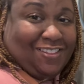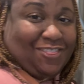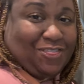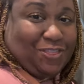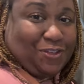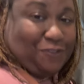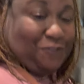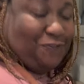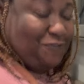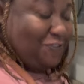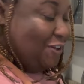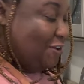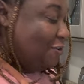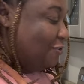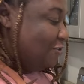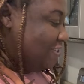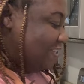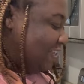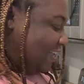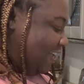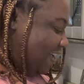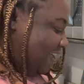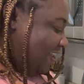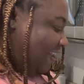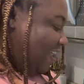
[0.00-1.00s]
the phone
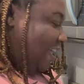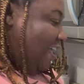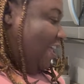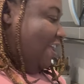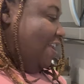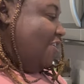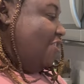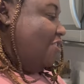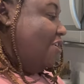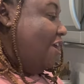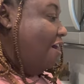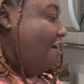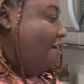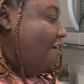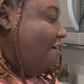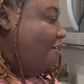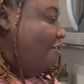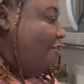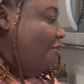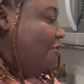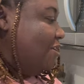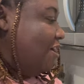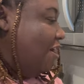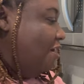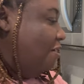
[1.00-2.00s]
saying,
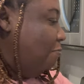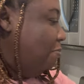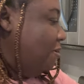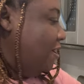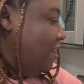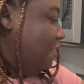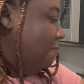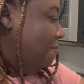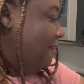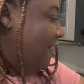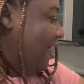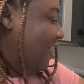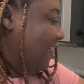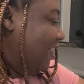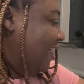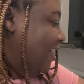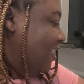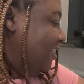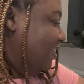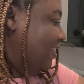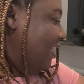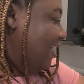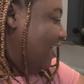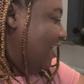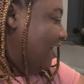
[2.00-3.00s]
no, don't put it back
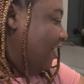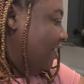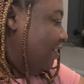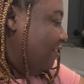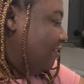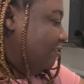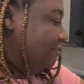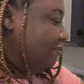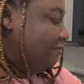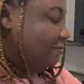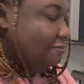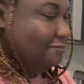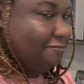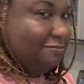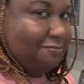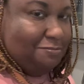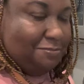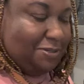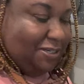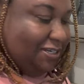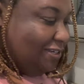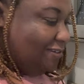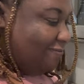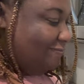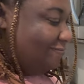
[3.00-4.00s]
in there.
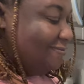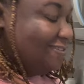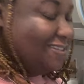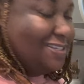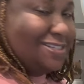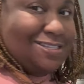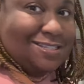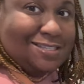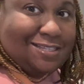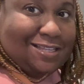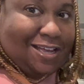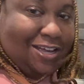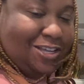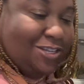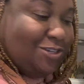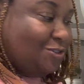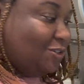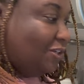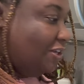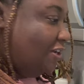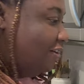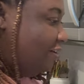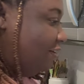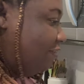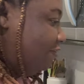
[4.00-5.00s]
But this is how you
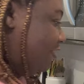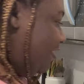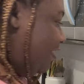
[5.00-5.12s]
learn,